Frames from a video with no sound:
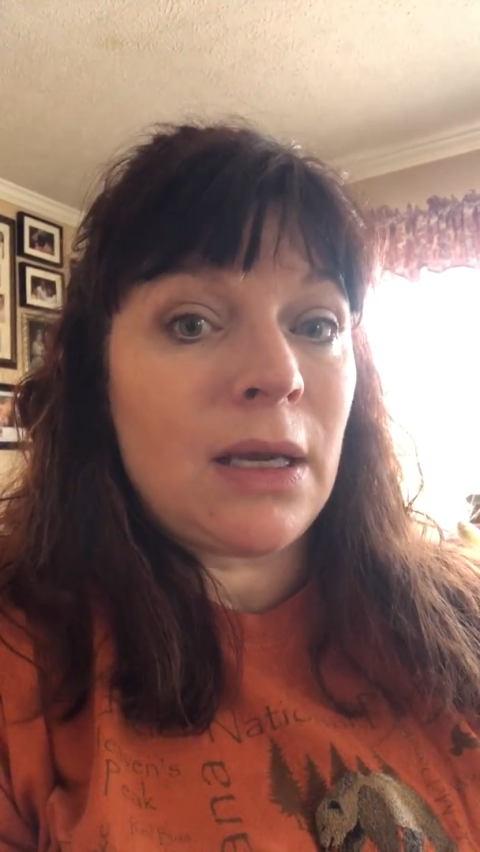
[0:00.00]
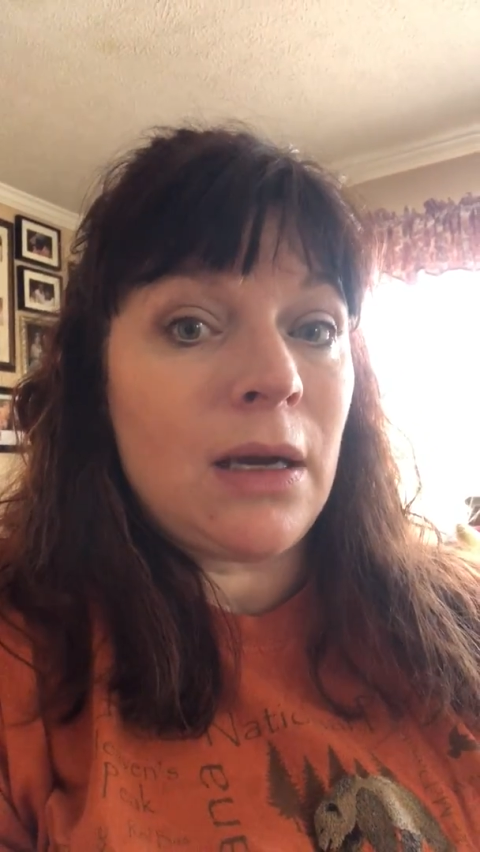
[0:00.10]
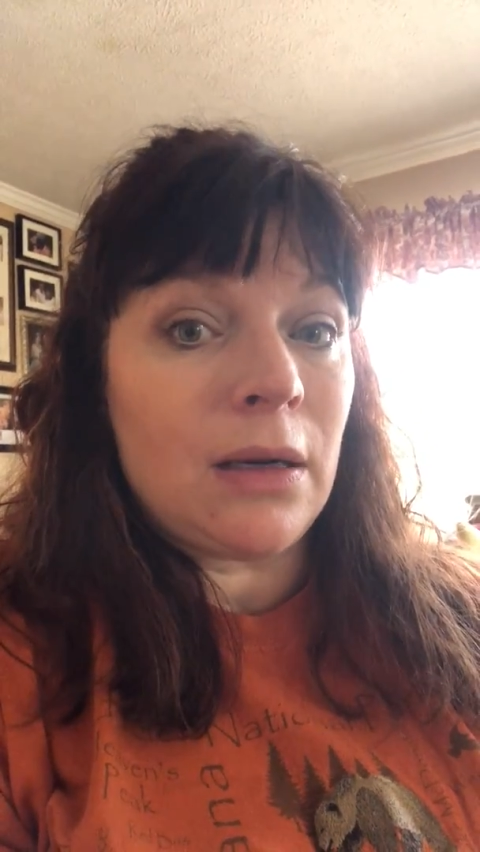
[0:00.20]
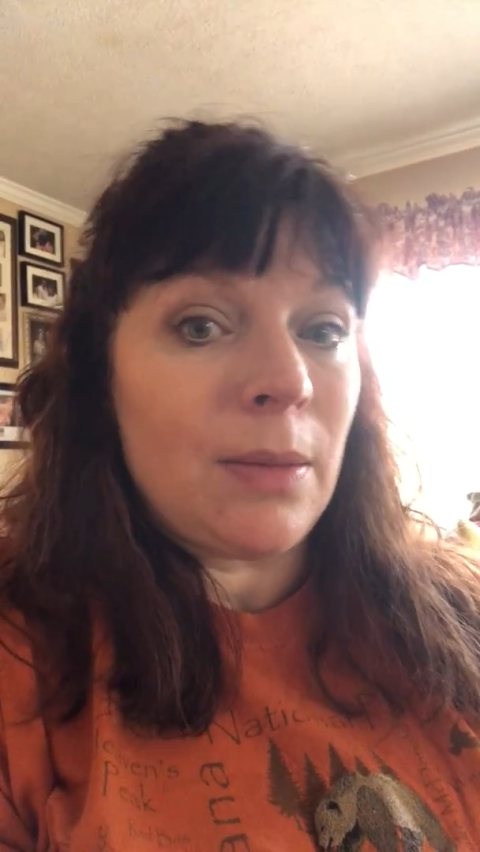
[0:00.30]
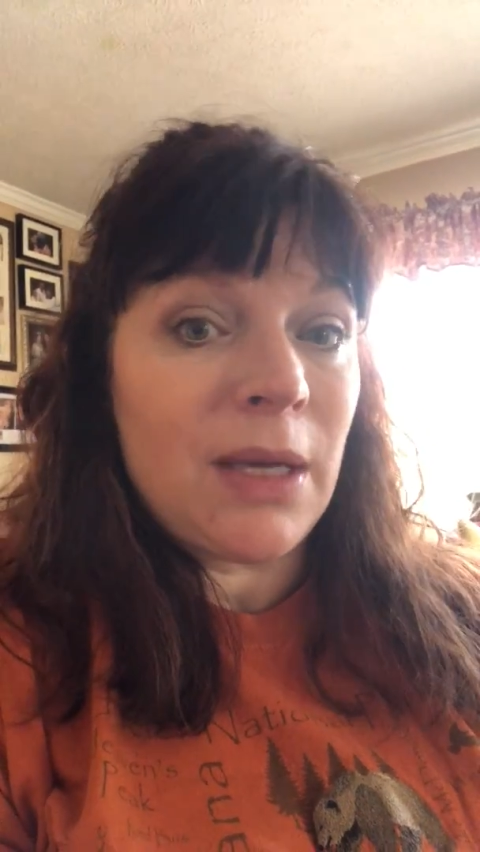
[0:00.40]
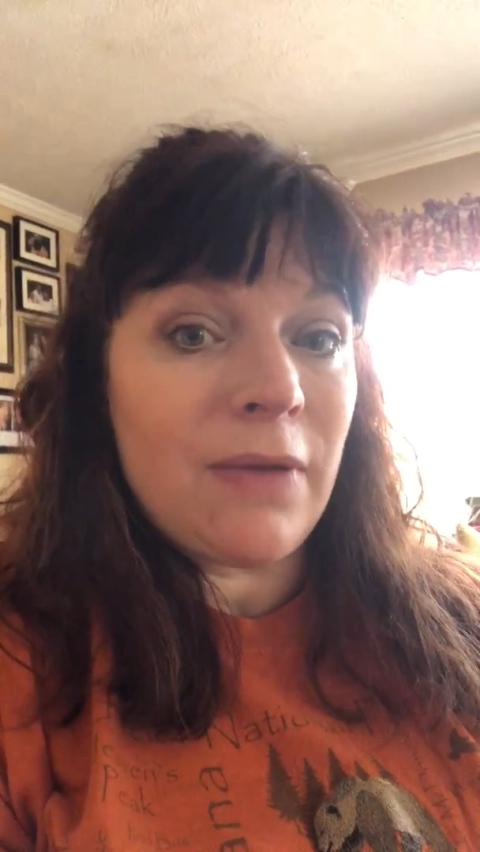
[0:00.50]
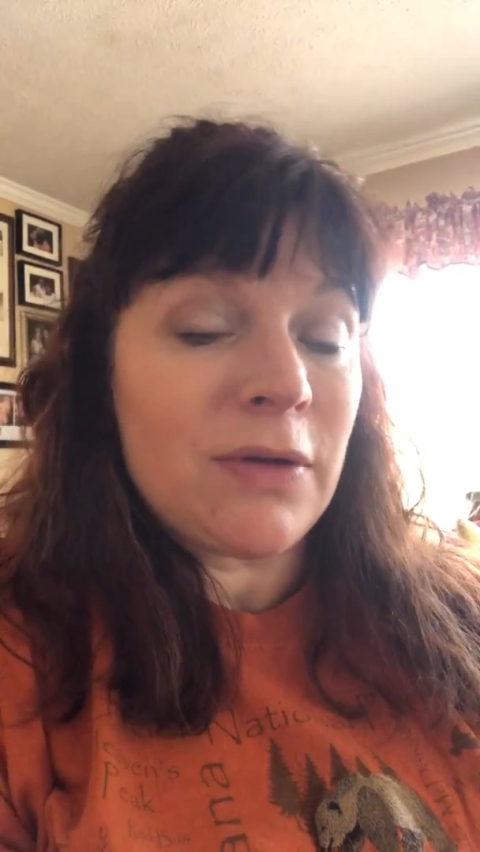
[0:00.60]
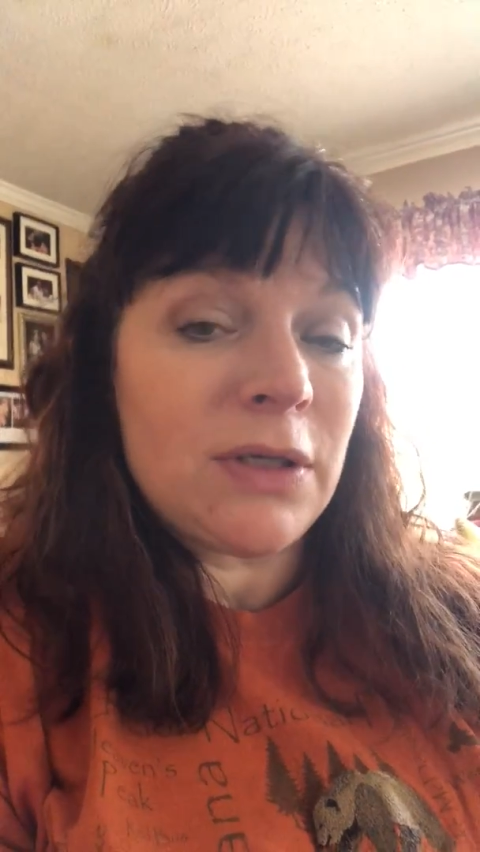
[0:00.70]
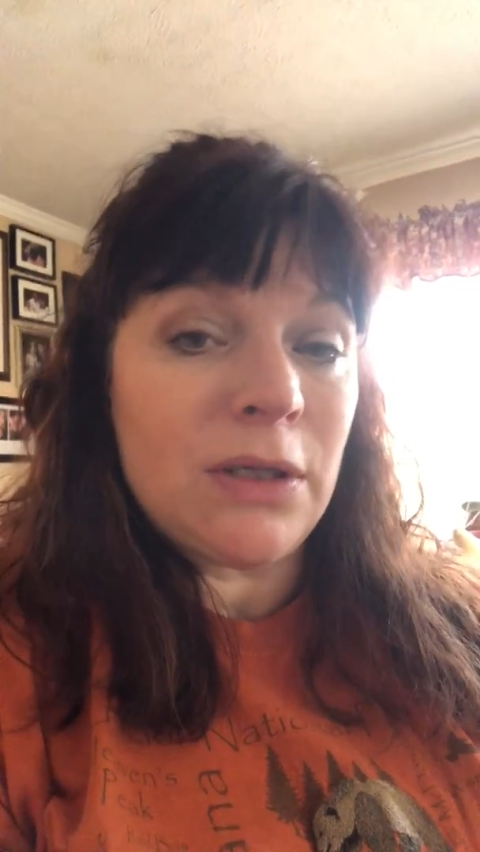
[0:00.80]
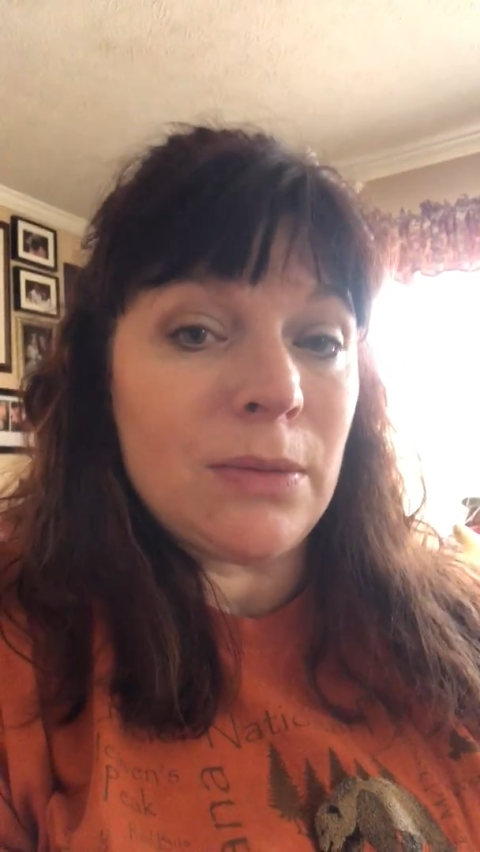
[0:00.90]
Here, let me give
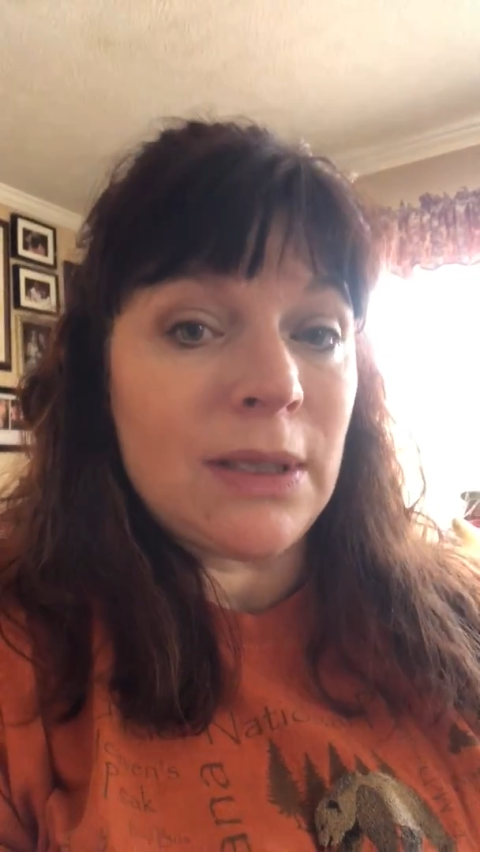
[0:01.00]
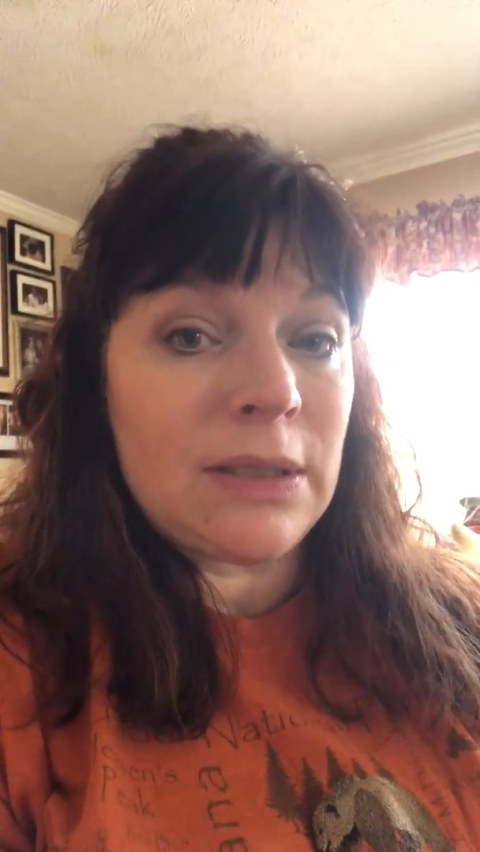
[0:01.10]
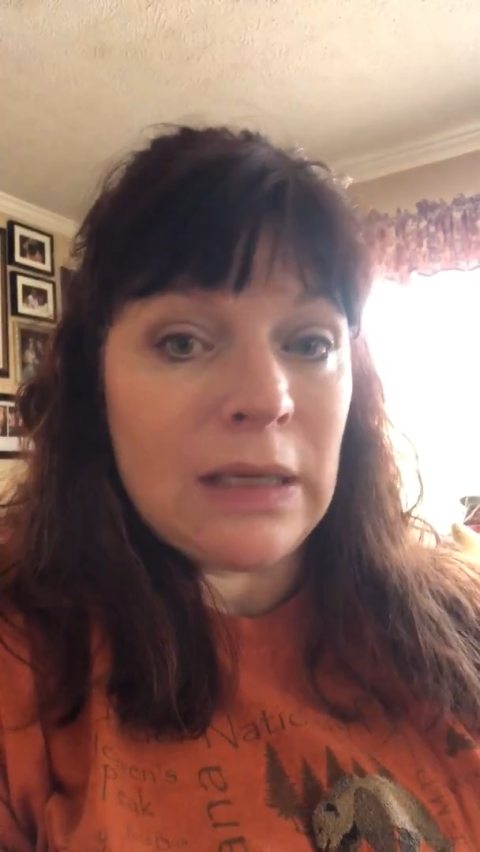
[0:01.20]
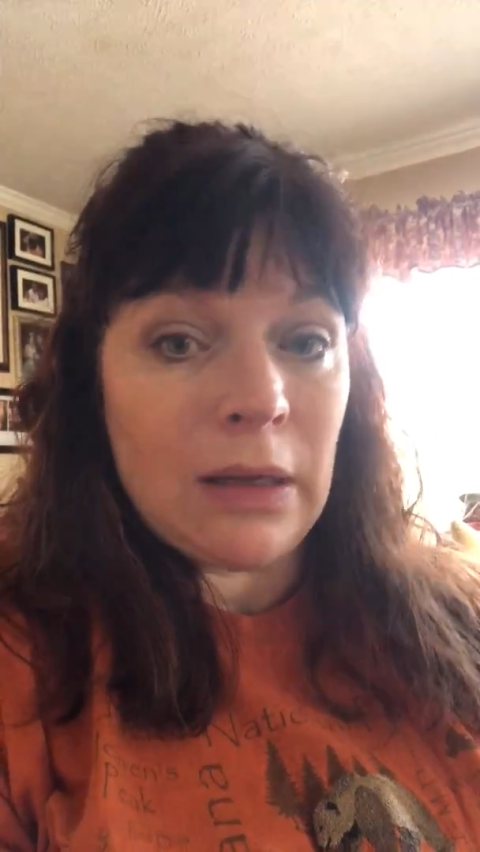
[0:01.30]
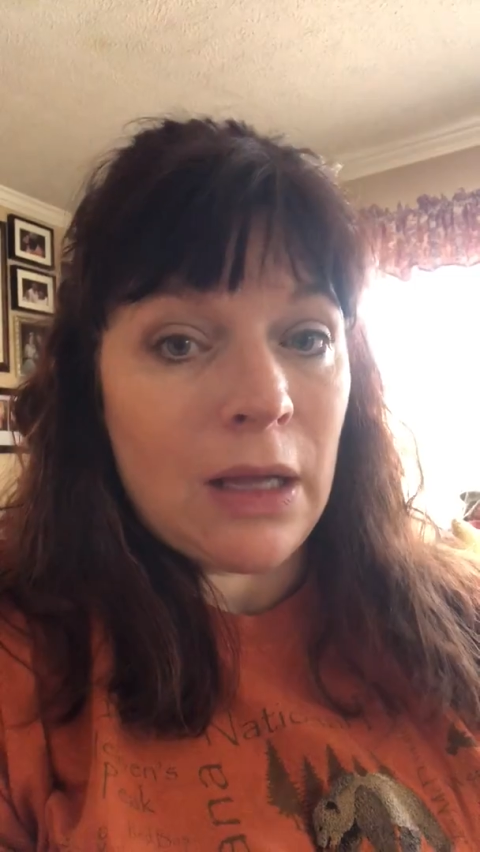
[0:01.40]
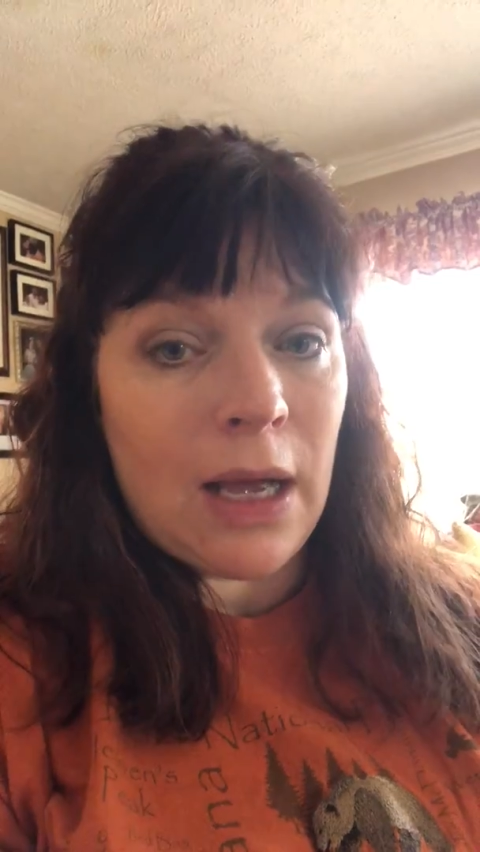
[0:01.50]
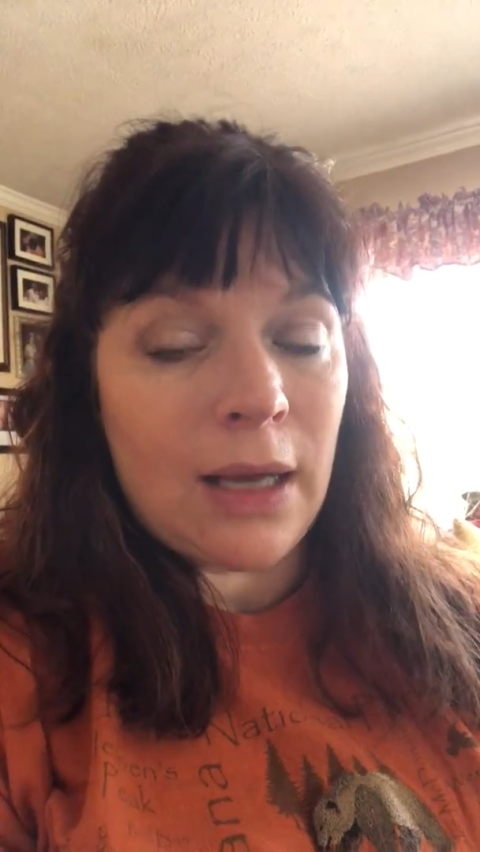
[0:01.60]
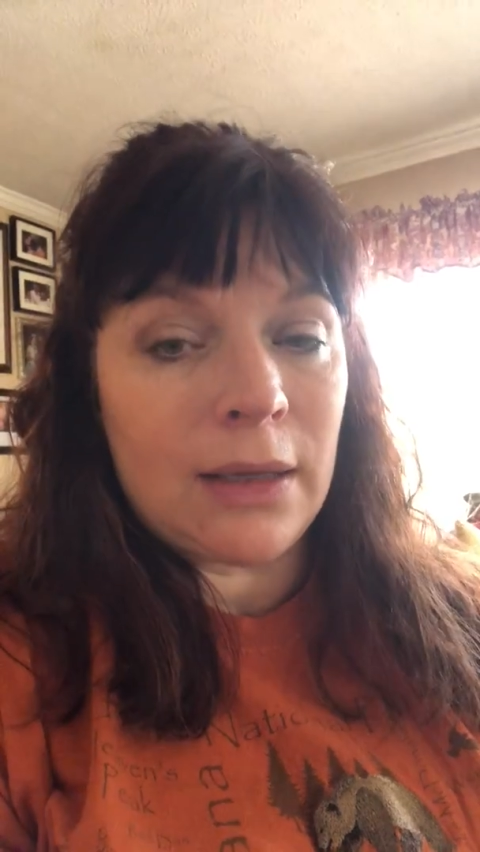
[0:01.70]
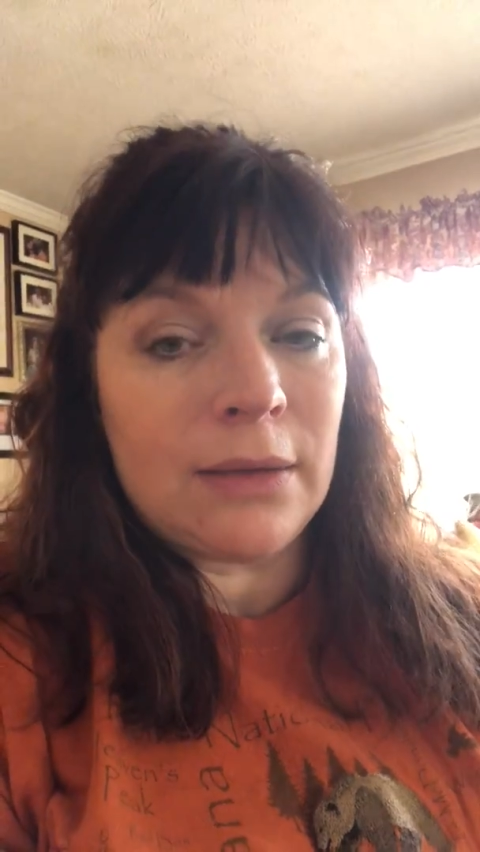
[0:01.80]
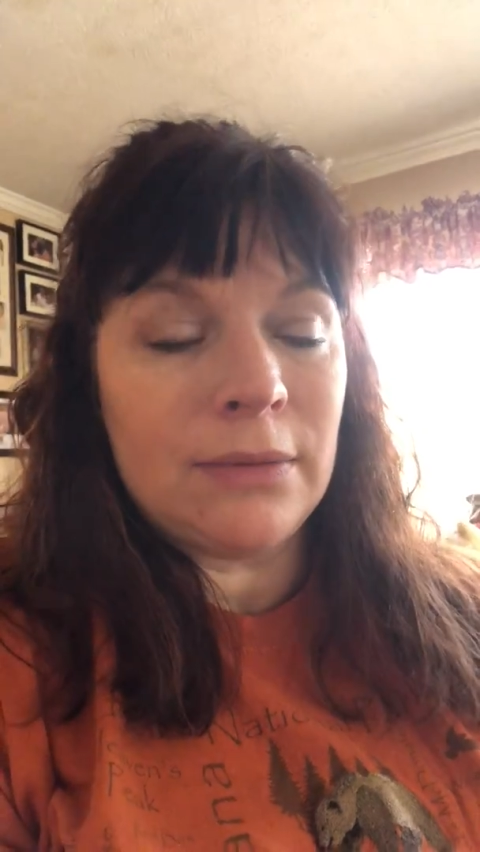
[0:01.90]
it to you at 10
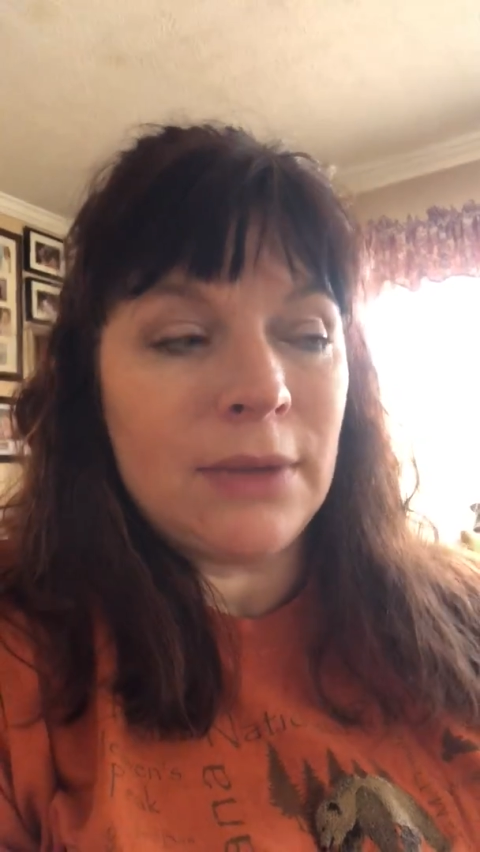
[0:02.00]
o'clock.